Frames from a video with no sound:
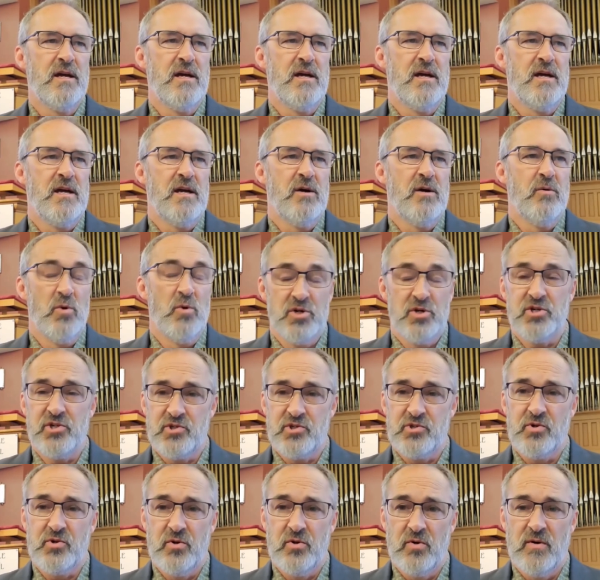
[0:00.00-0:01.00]
Which is
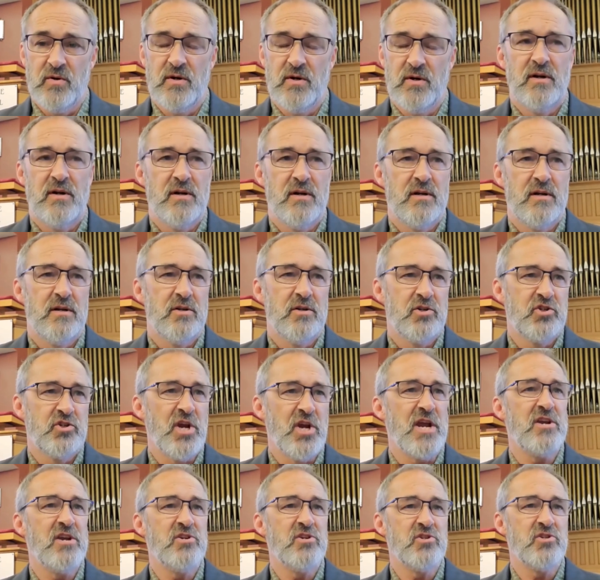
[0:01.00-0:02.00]
true.
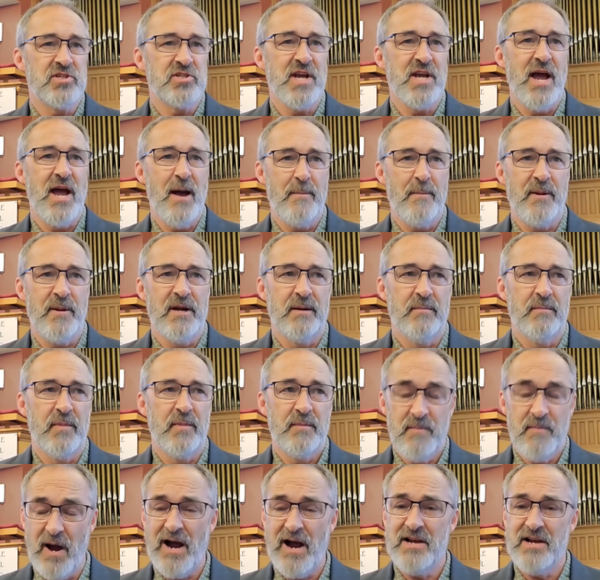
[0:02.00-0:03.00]
Change is happening, but
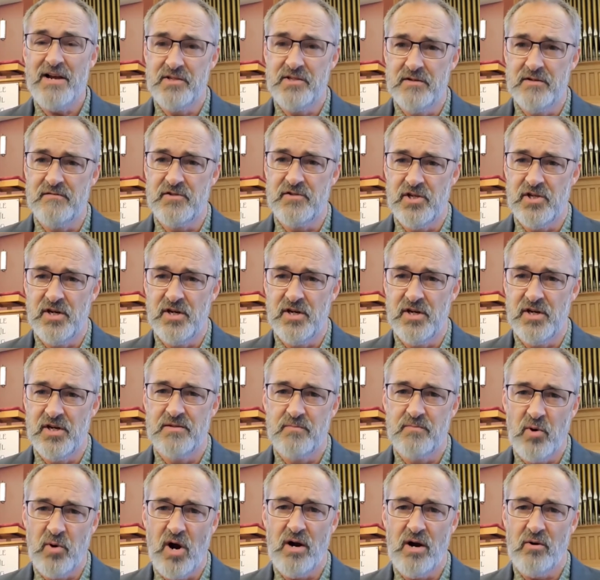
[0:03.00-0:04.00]
positive change,
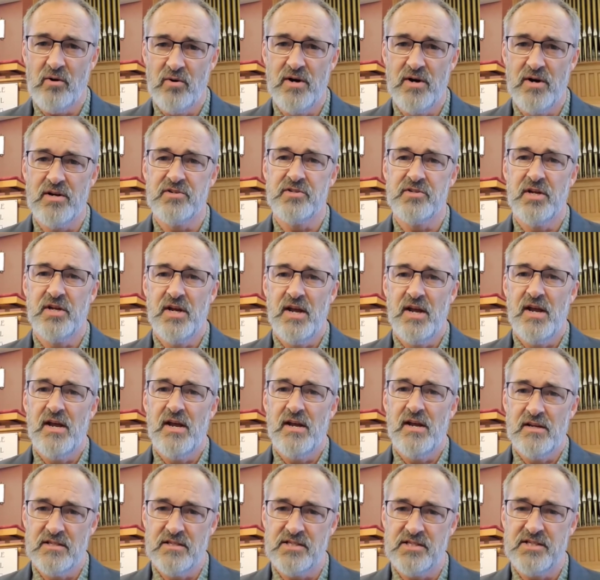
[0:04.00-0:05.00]
progress,
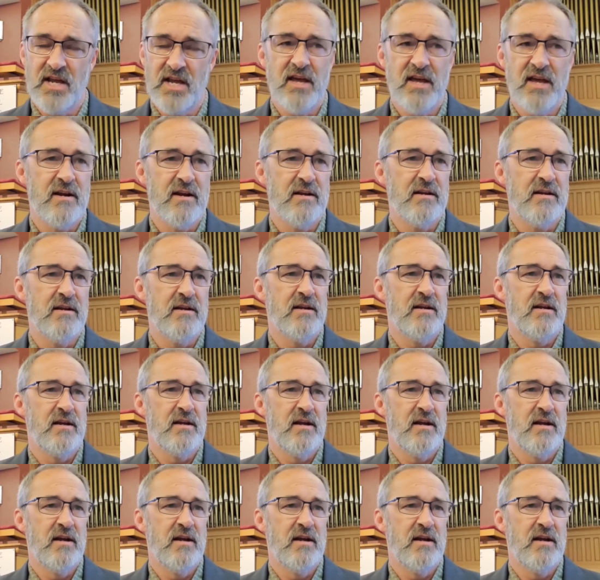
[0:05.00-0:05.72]
and sanity